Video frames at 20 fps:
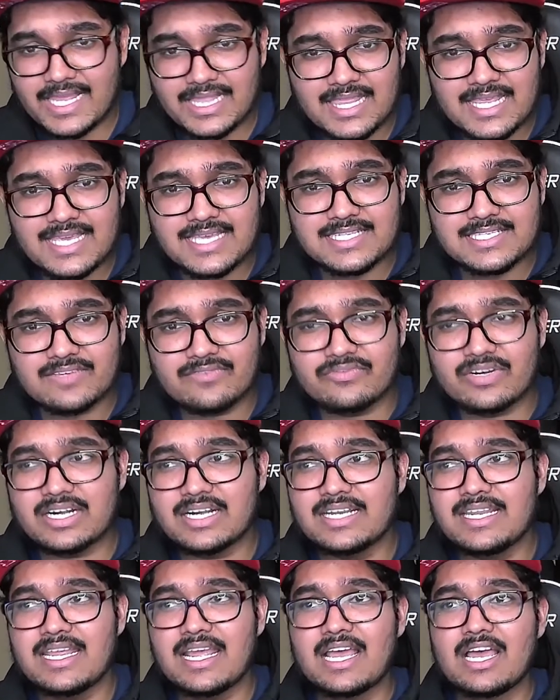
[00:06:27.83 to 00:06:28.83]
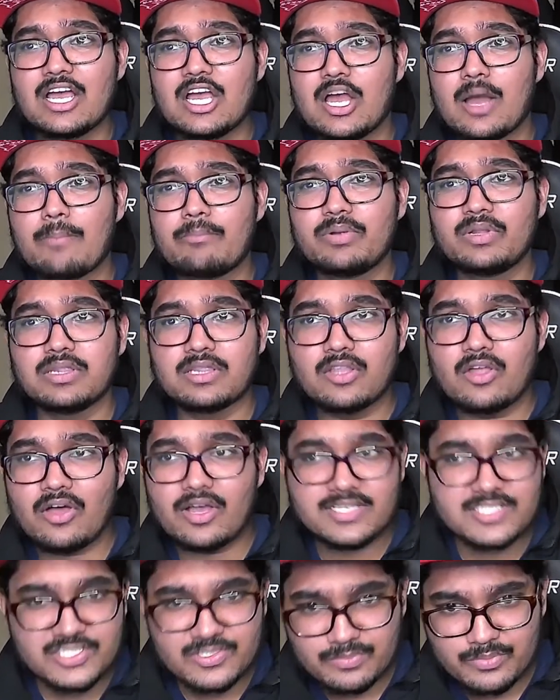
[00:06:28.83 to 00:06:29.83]
think it's a very
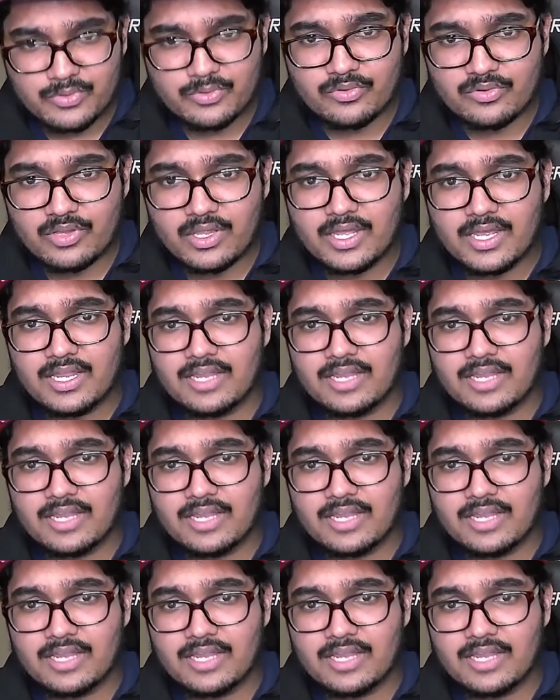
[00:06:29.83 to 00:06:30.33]
plausible,